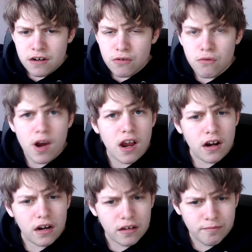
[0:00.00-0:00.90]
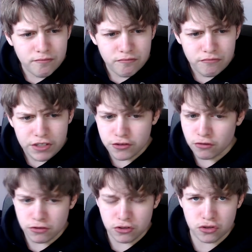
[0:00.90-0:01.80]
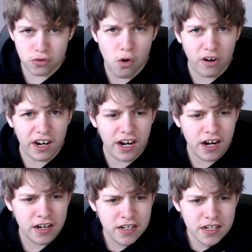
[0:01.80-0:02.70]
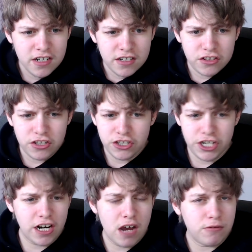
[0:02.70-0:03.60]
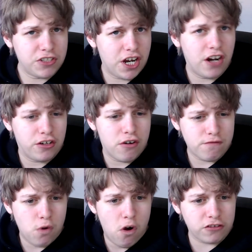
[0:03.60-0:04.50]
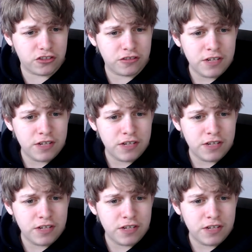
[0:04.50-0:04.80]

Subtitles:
Well, it's not a story. The Jedi would tell you, of course.